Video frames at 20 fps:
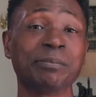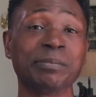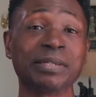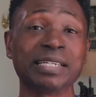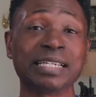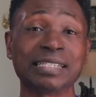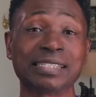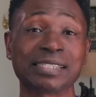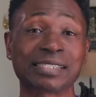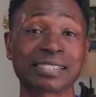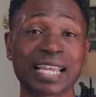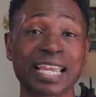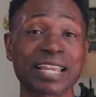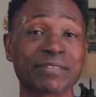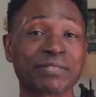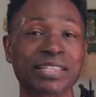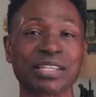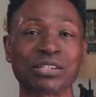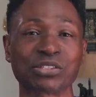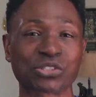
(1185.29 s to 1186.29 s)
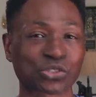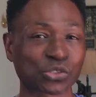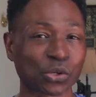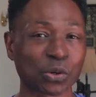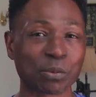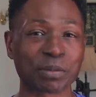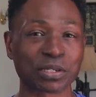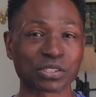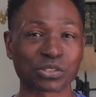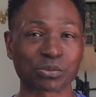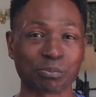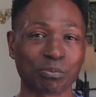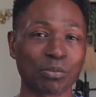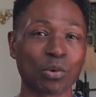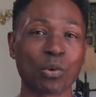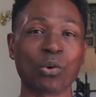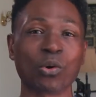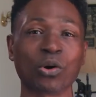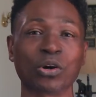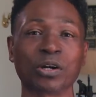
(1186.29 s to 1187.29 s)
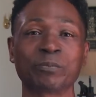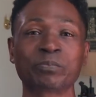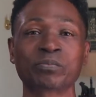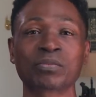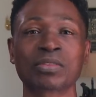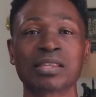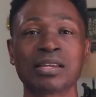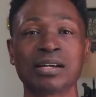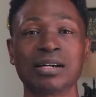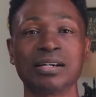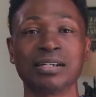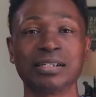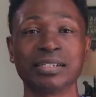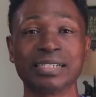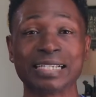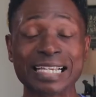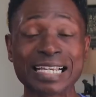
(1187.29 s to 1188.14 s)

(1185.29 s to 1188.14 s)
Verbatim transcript: being saved and there's so much more uh,